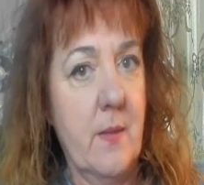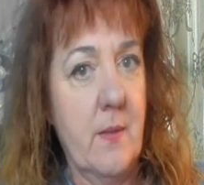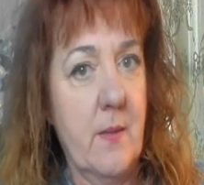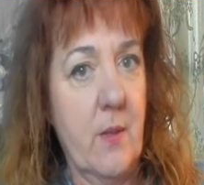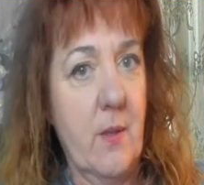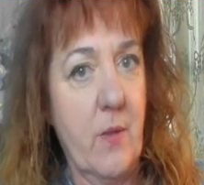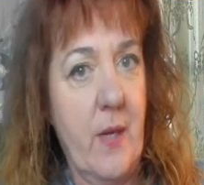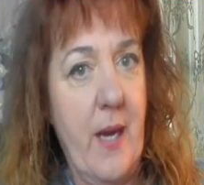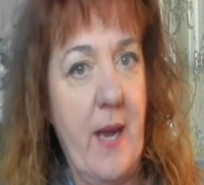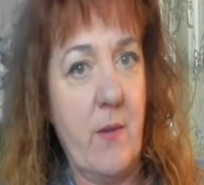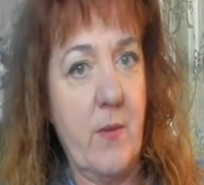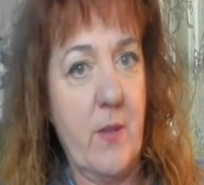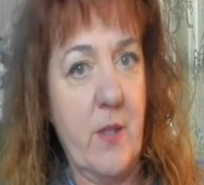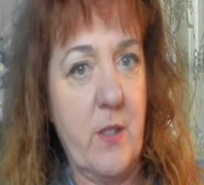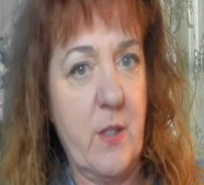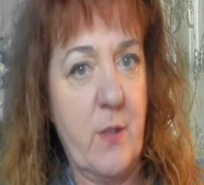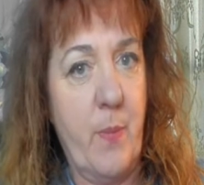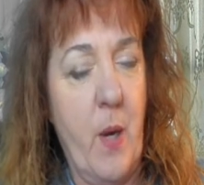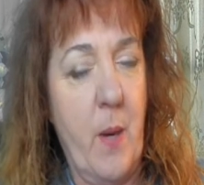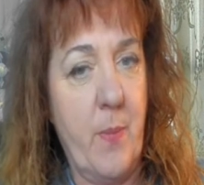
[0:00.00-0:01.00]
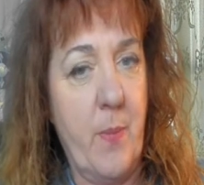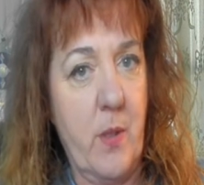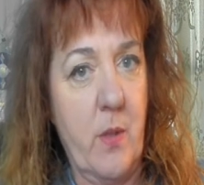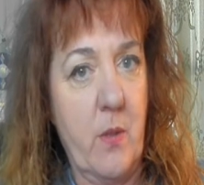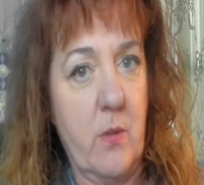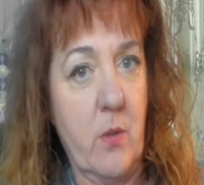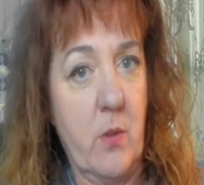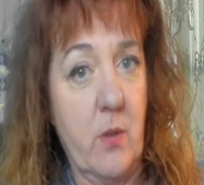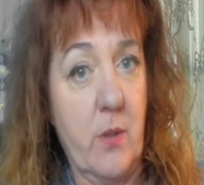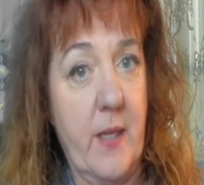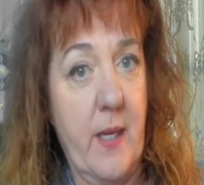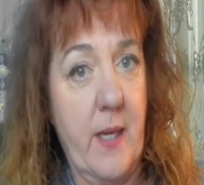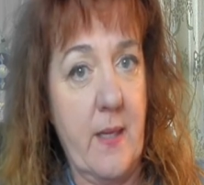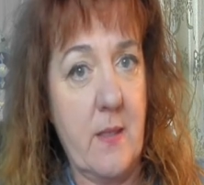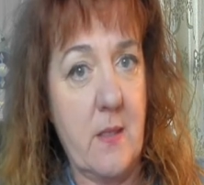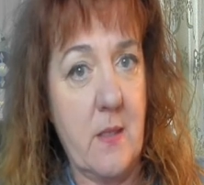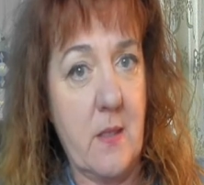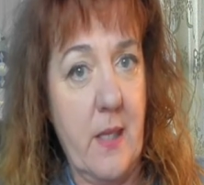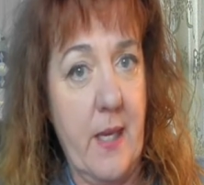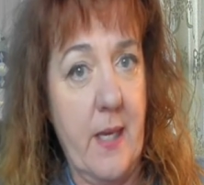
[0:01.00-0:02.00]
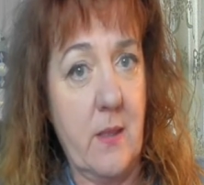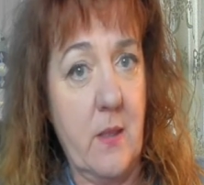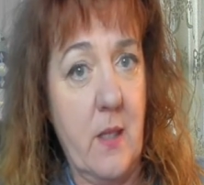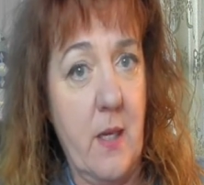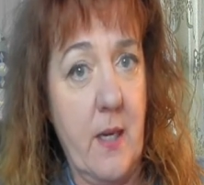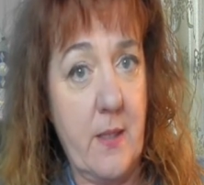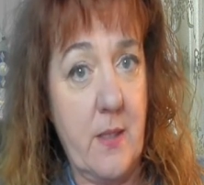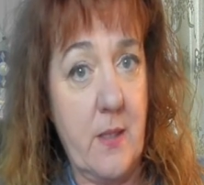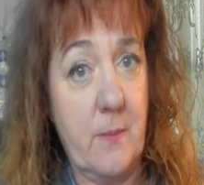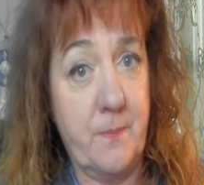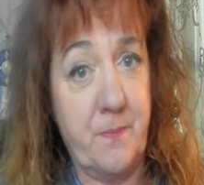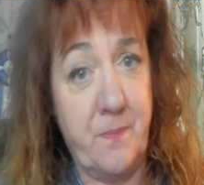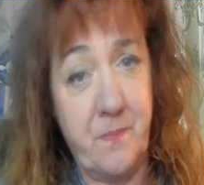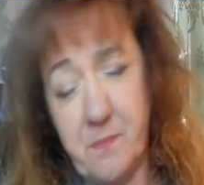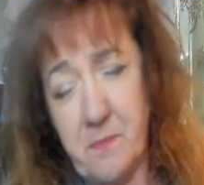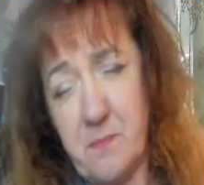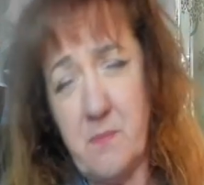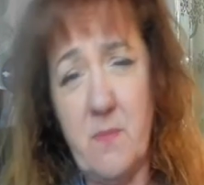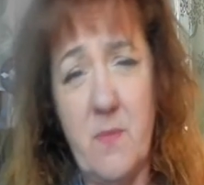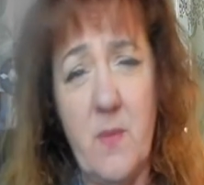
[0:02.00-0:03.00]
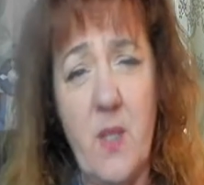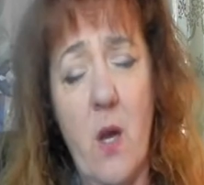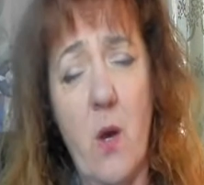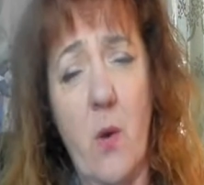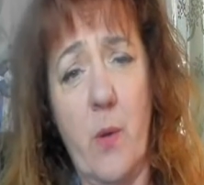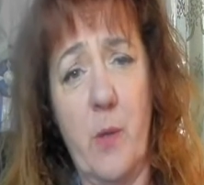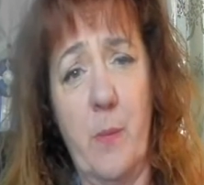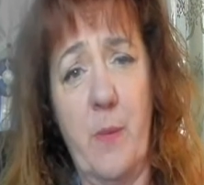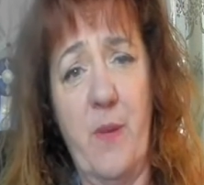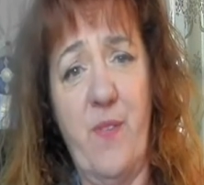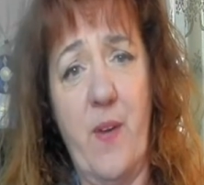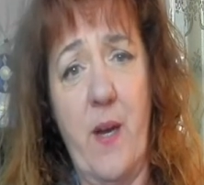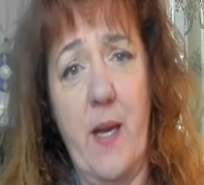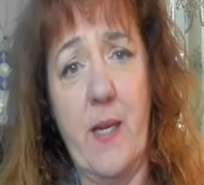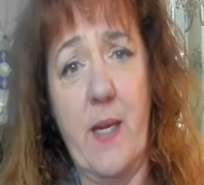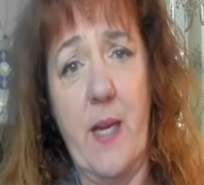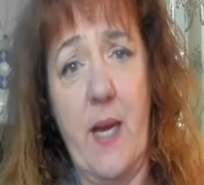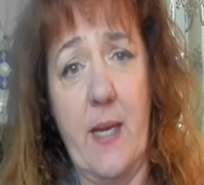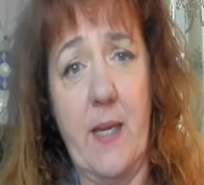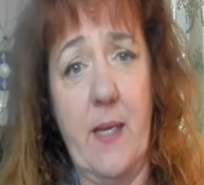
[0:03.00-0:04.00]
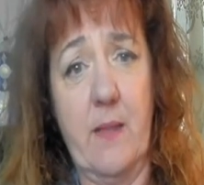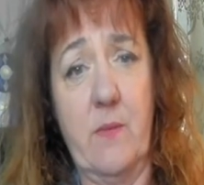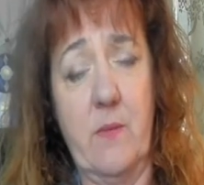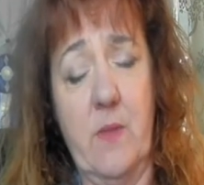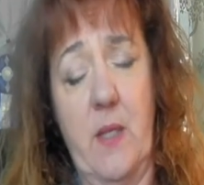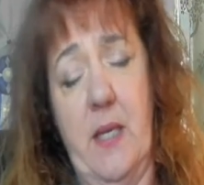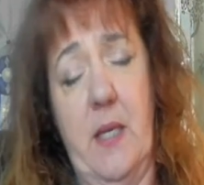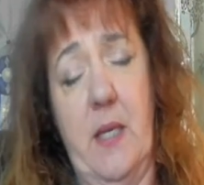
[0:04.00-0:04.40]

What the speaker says: this property that they're looking at is landlocked, oh, it'll be fine. I can